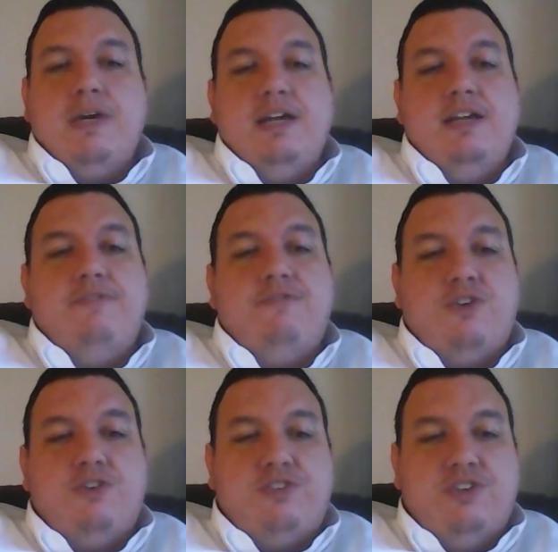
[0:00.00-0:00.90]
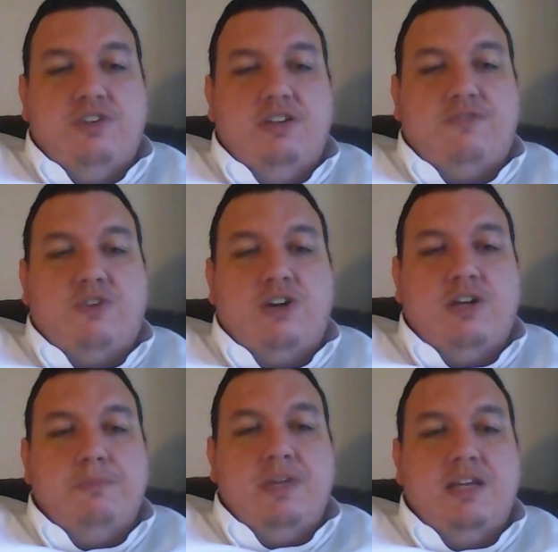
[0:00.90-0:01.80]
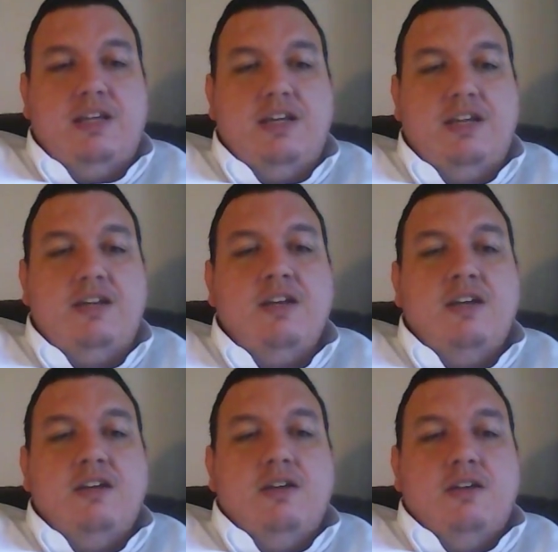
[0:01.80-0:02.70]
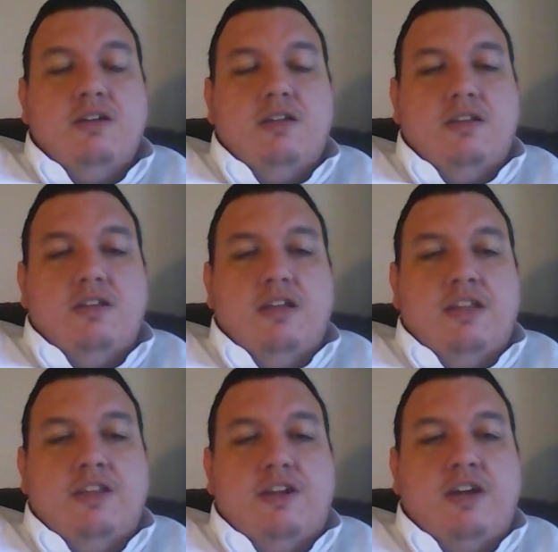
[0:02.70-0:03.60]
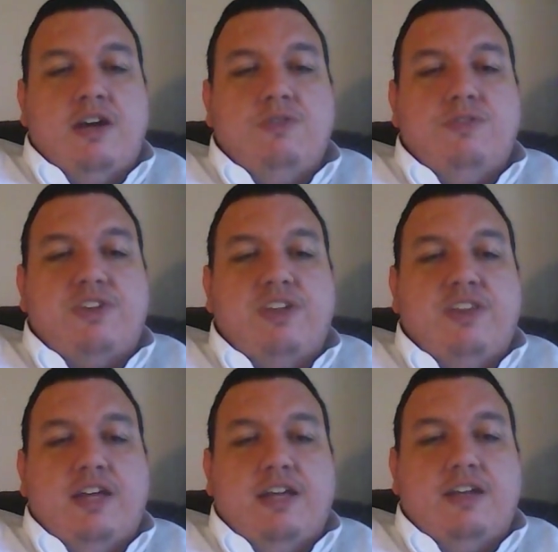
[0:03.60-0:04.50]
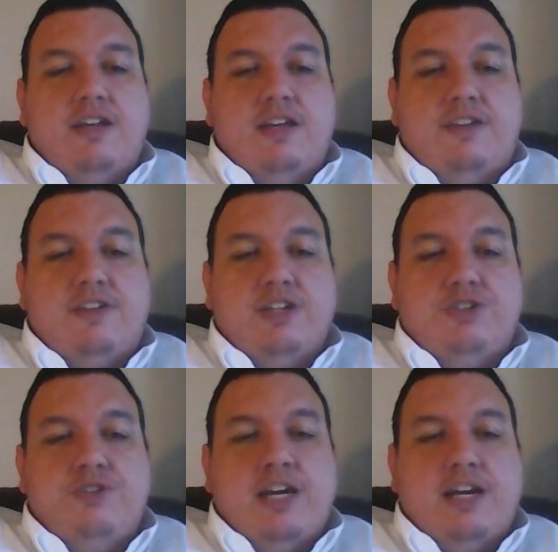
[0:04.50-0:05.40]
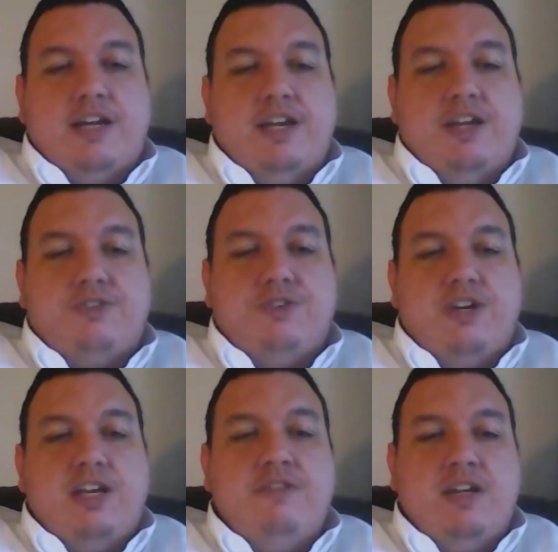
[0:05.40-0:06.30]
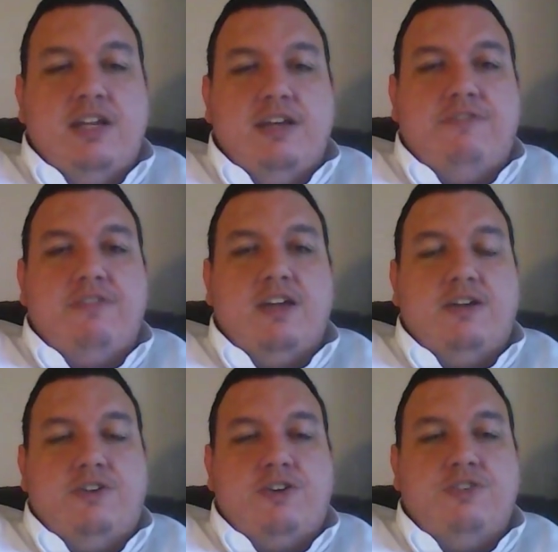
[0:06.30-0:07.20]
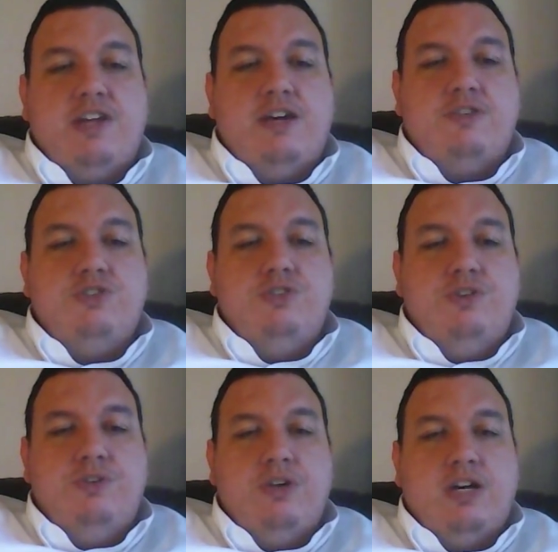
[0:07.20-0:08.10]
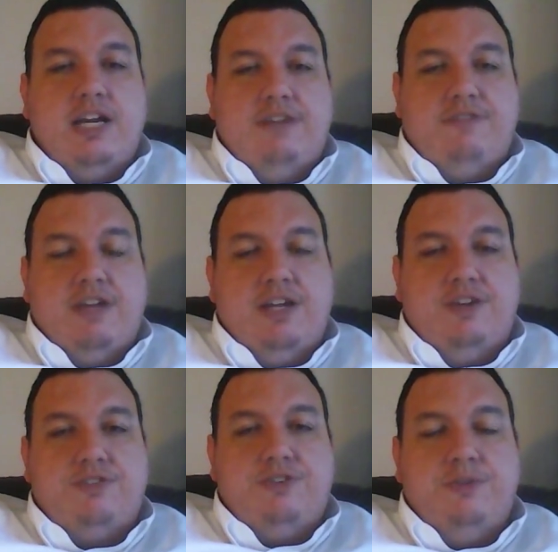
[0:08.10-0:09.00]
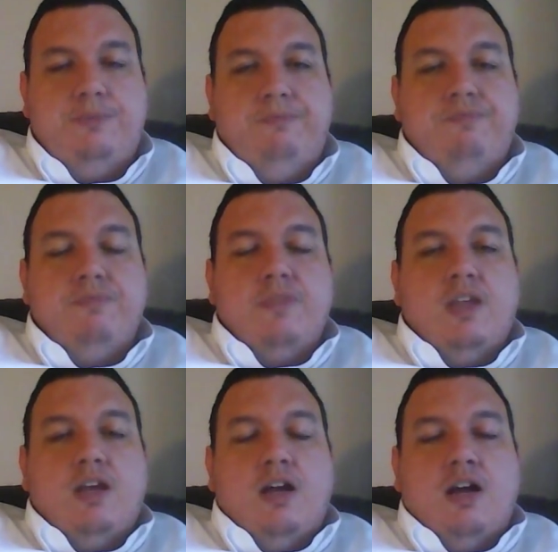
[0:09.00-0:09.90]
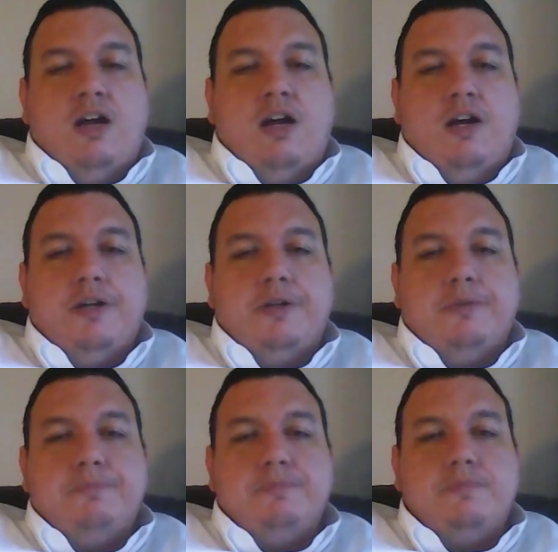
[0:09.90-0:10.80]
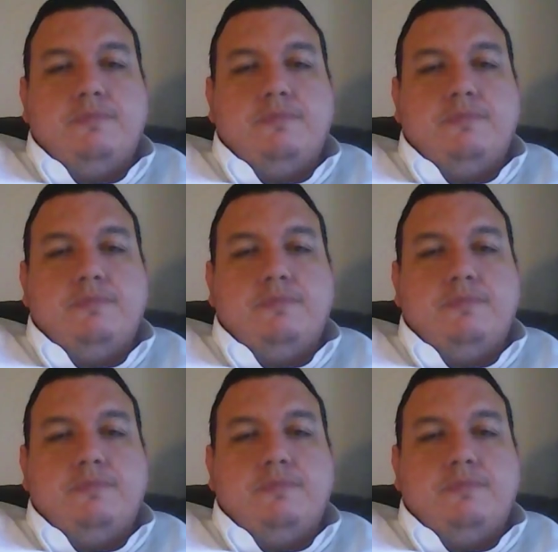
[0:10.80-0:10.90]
paid for it being in the notes that he said you got cancer, even if it turns out you do not have cancer. Um,